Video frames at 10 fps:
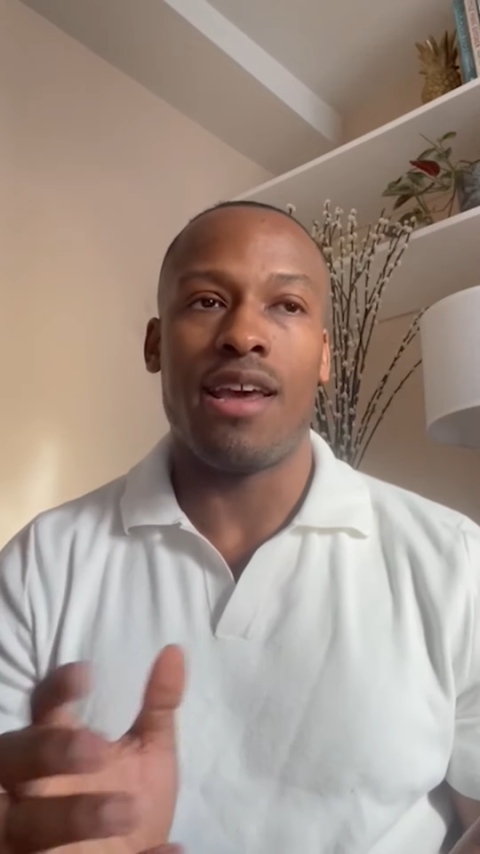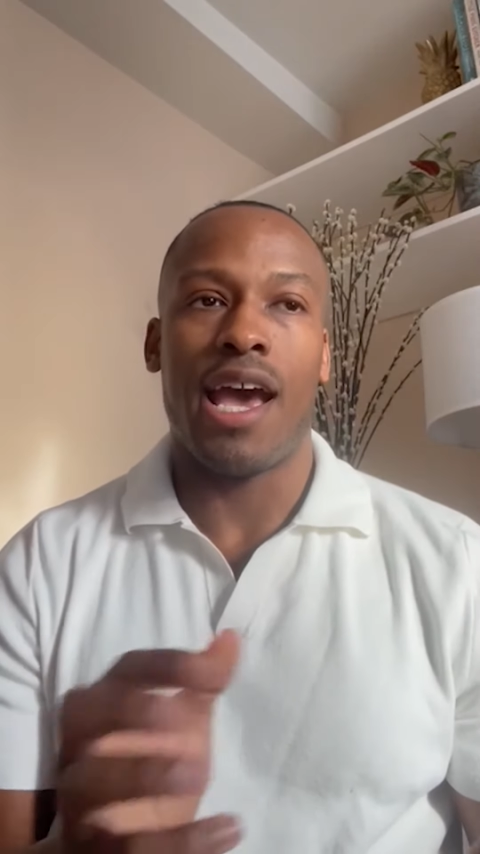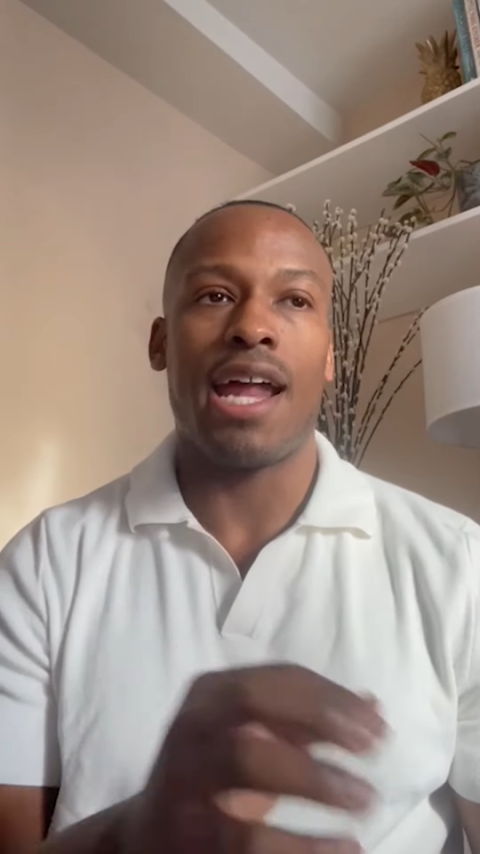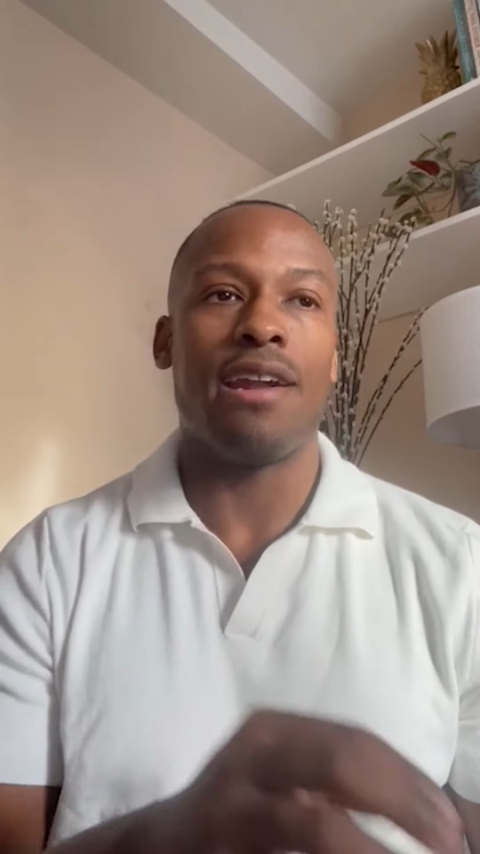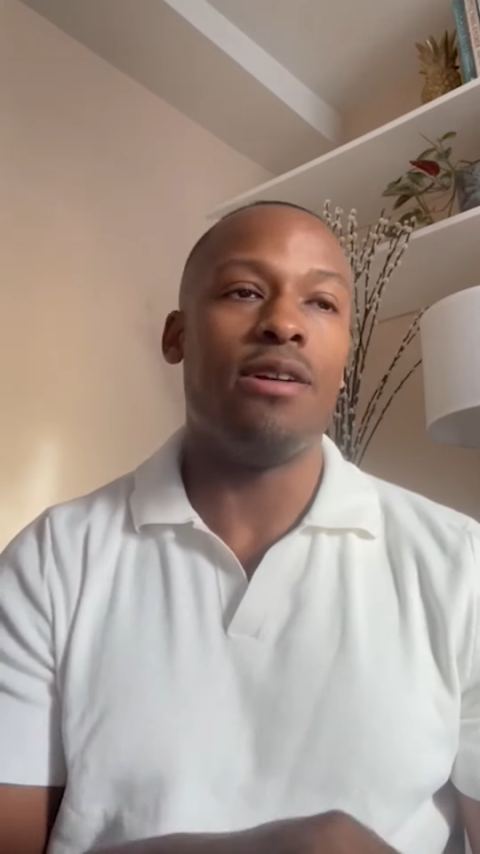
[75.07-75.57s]

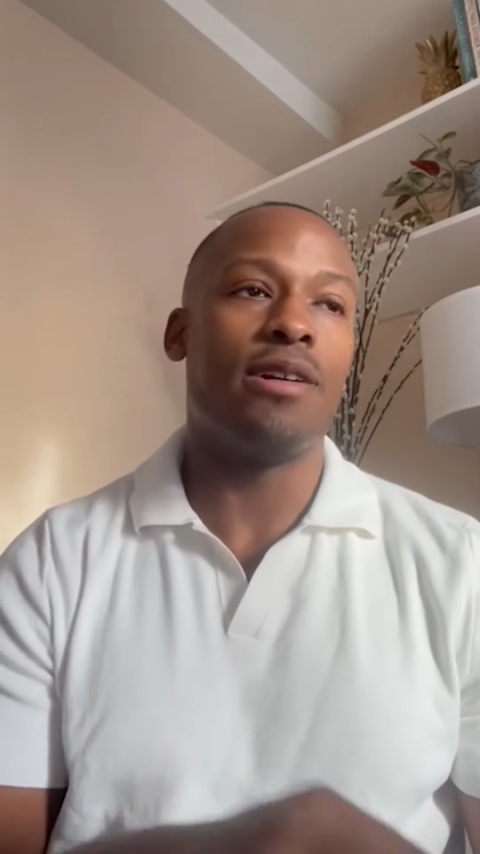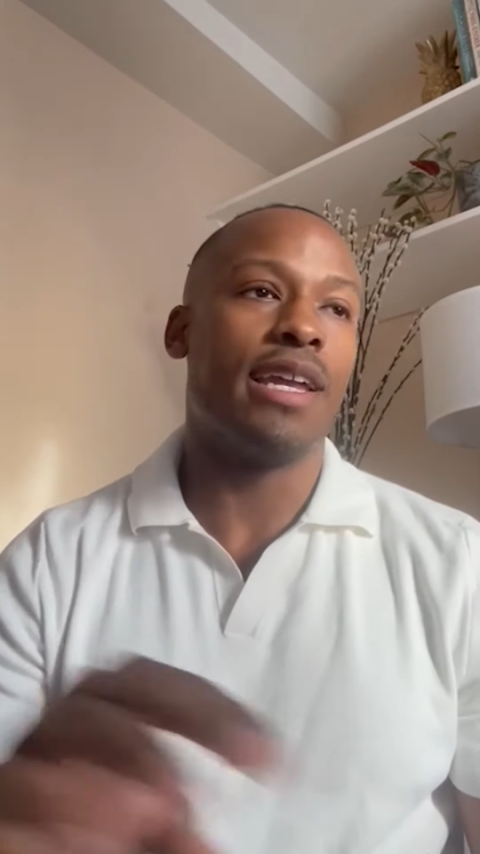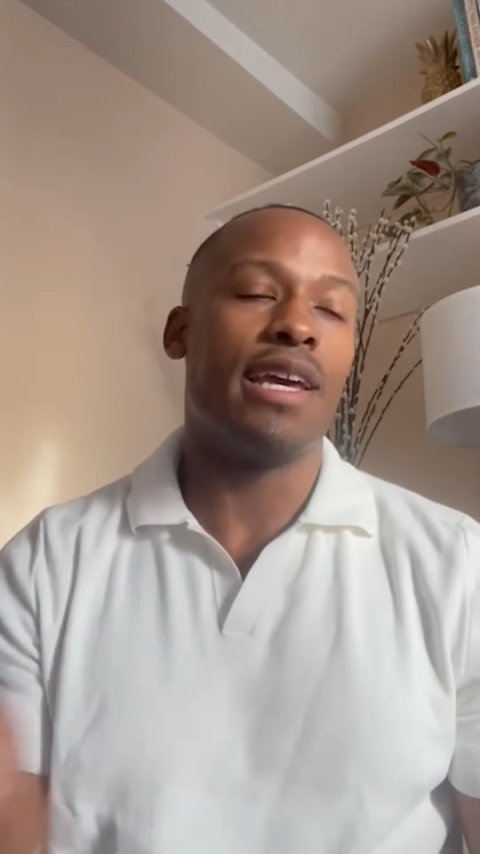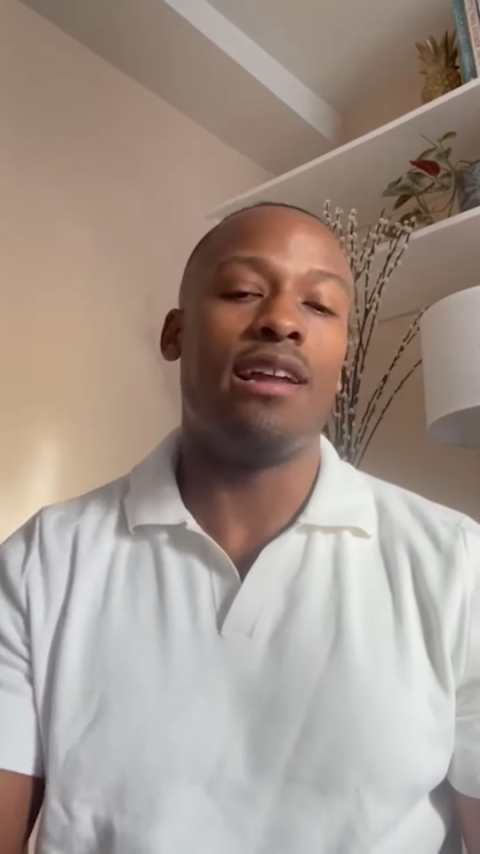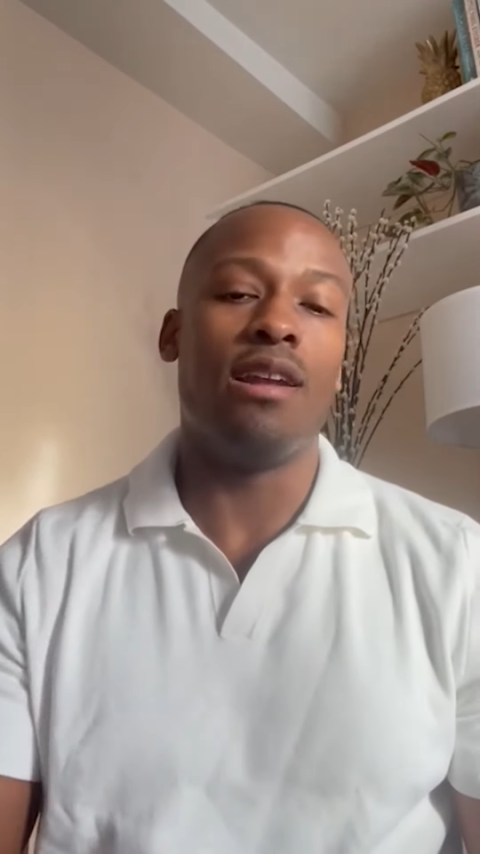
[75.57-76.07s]
and look
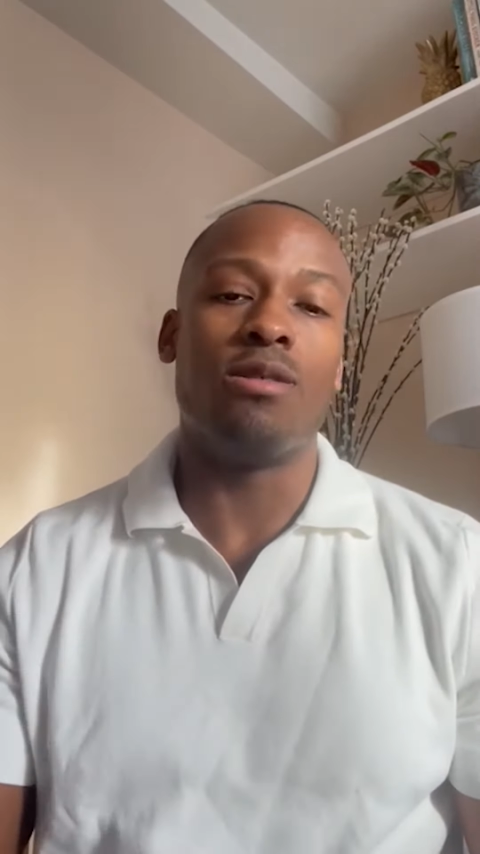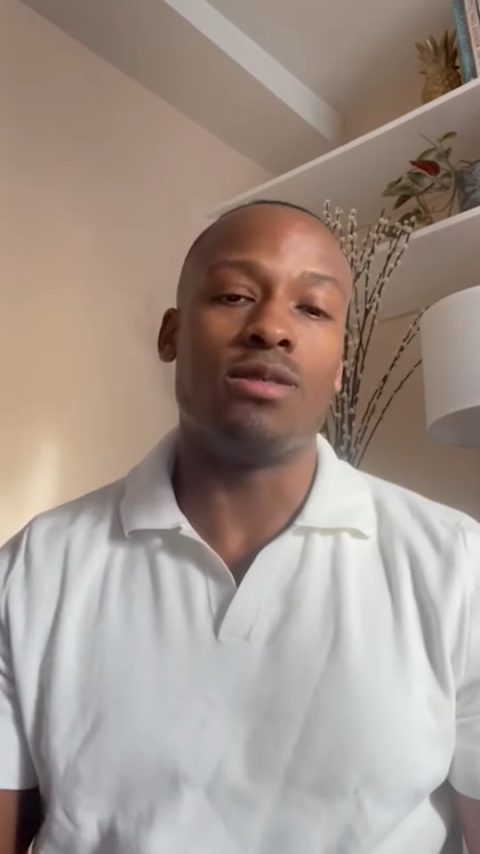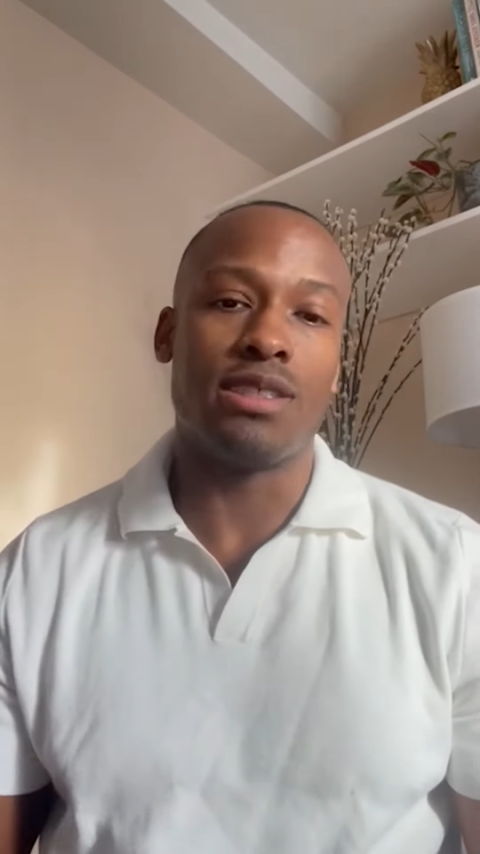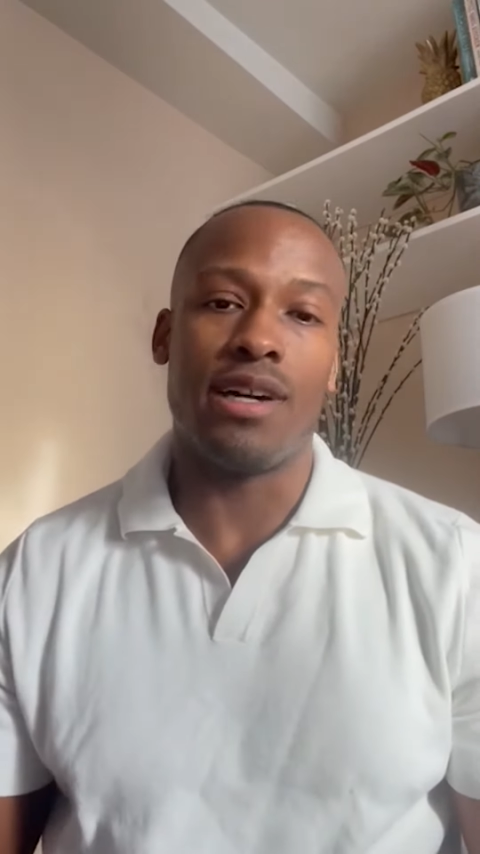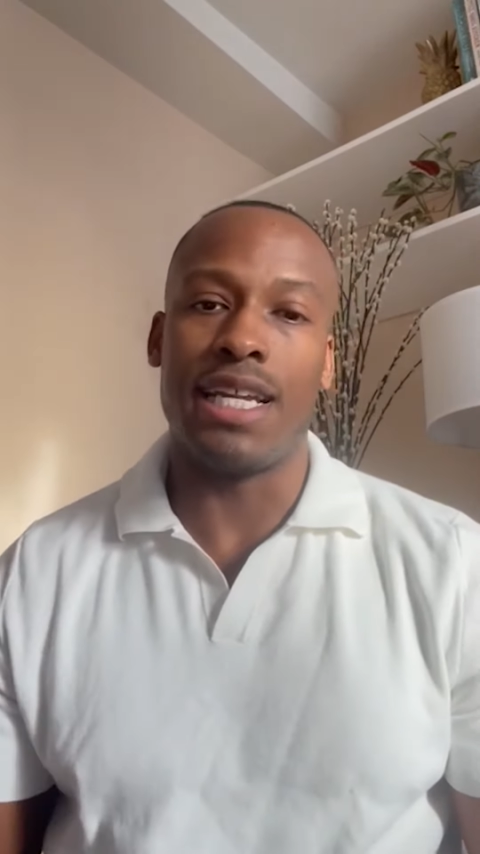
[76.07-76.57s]
at it
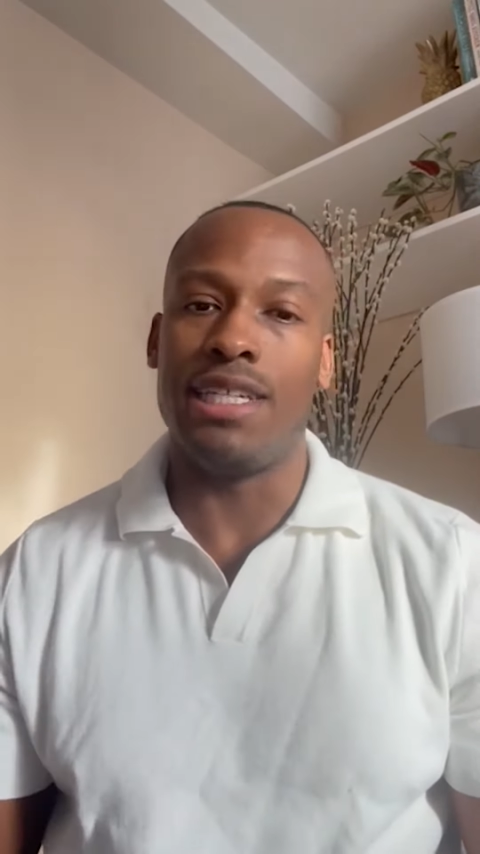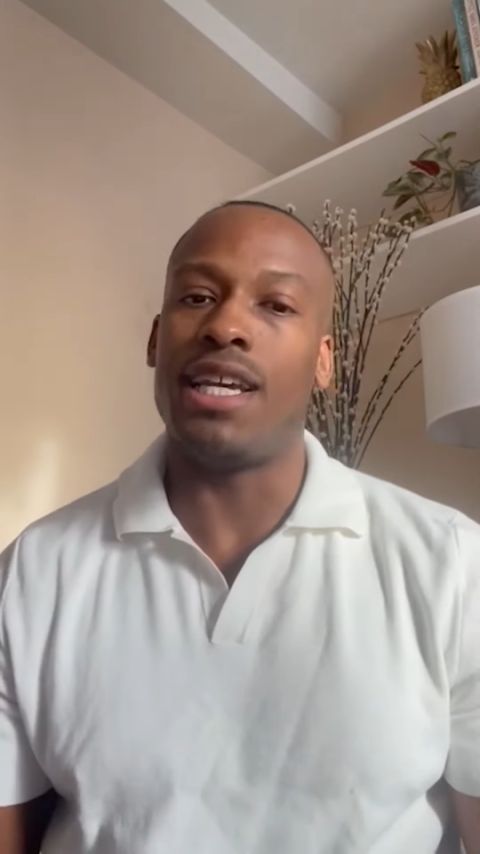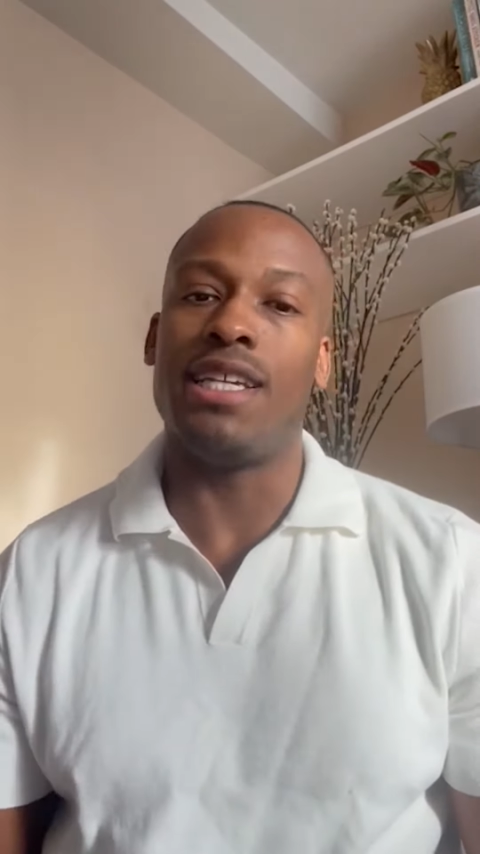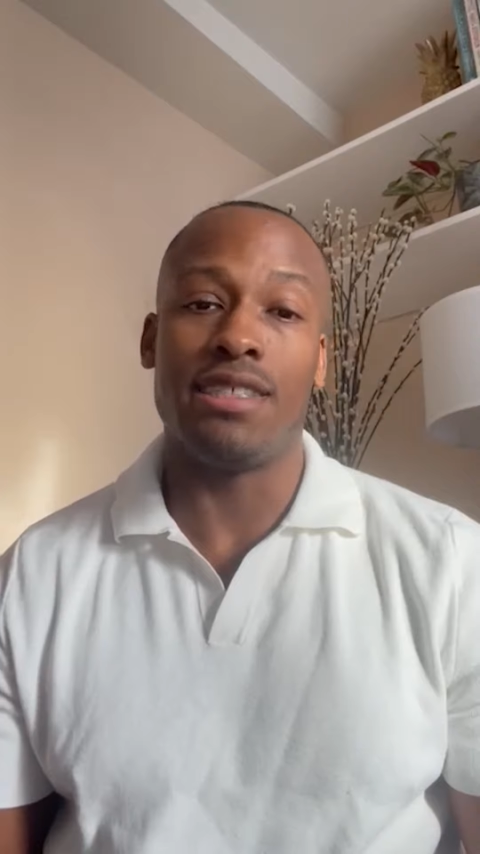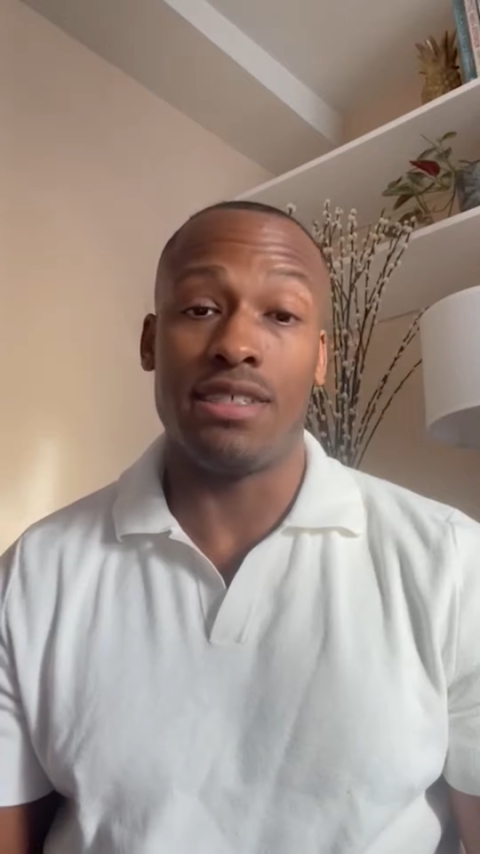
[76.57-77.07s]
alongside
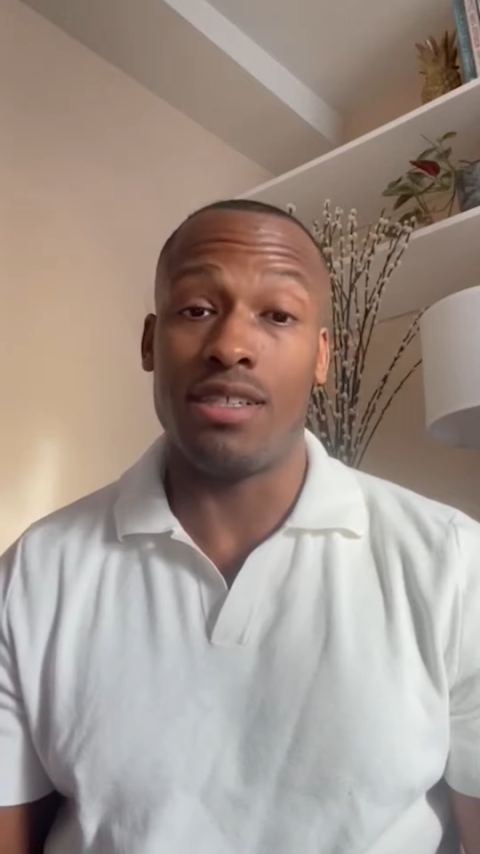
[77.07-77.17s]
adjacent